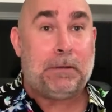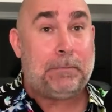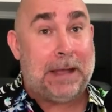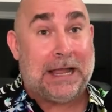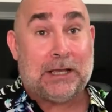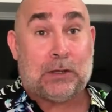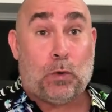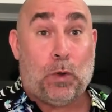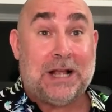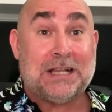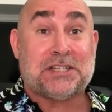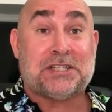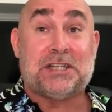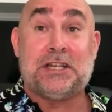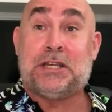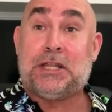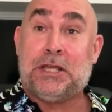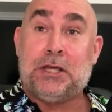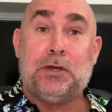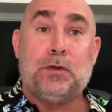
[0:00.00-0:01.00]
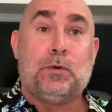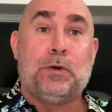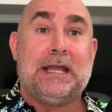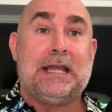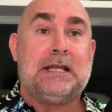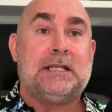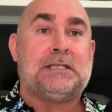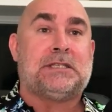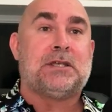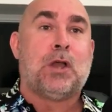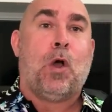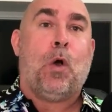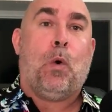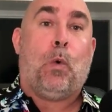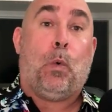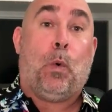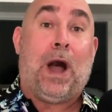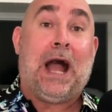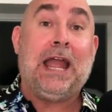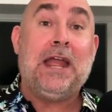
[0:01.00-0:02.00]
But my question to you is,
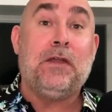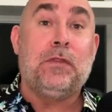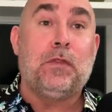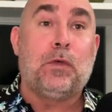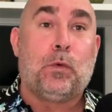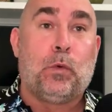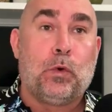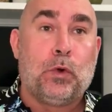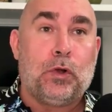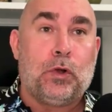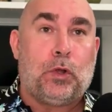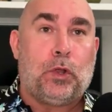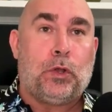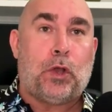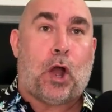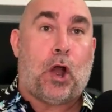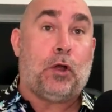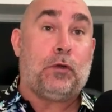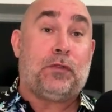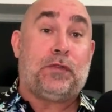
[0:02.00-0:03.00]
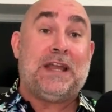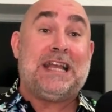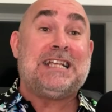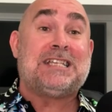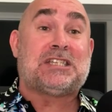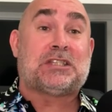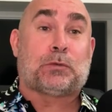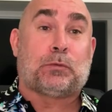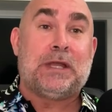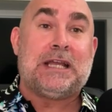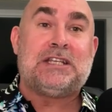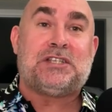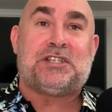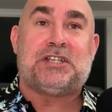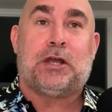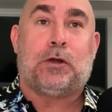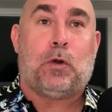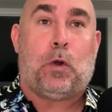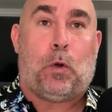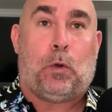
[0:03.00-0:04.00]
why in the world are these three
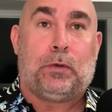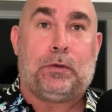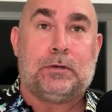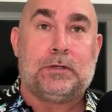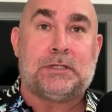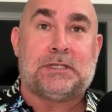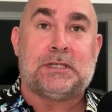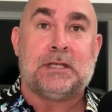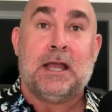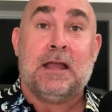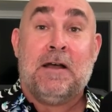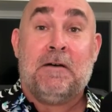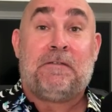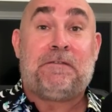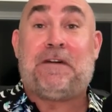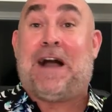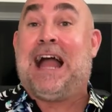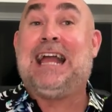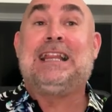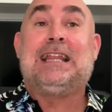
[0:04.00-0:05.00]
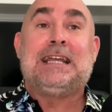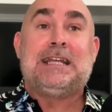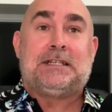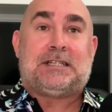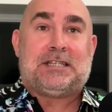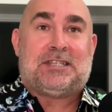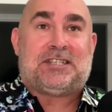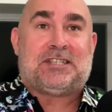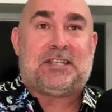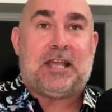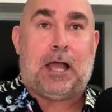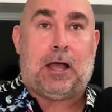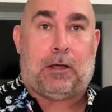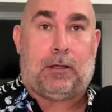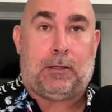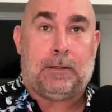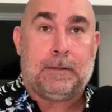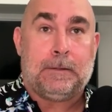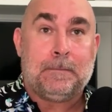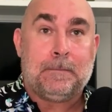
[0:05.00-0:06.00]
shareholders filing to
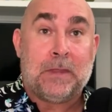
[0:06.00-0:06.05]
sell